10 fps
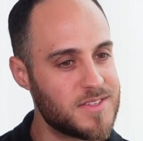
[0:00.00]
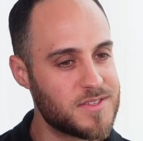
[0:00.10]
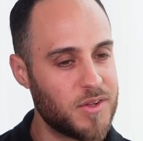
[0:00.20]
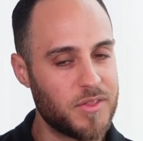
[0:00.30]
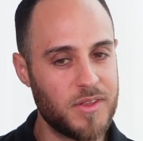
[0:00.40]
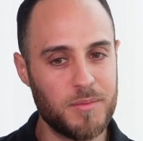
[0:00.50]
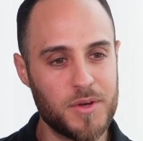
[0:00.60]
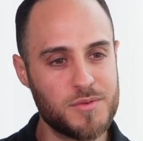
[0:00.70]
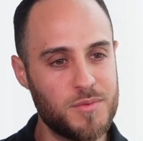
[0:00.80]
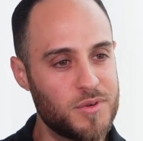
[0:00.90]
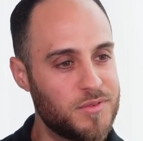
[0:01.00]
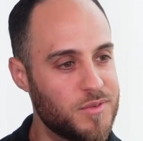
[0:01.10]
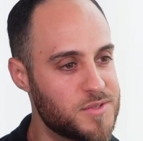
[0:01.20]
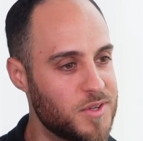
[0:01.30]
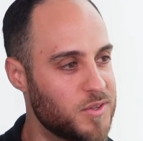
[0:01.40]
it's not the most
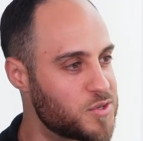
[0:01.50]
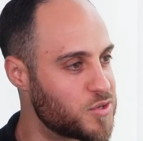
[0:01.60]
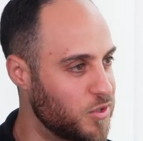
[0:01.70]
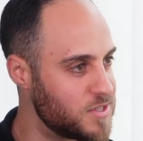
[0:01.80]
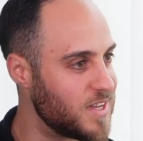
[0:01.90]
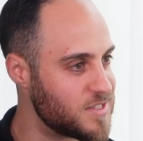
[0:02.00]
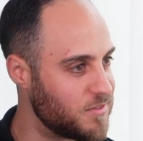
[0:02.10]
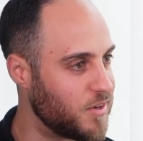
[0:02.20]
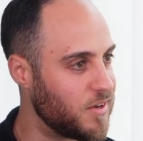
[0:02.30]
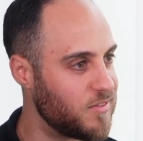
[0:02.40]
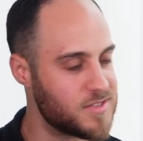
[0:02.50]
beautiful, it's not the strongest that survive.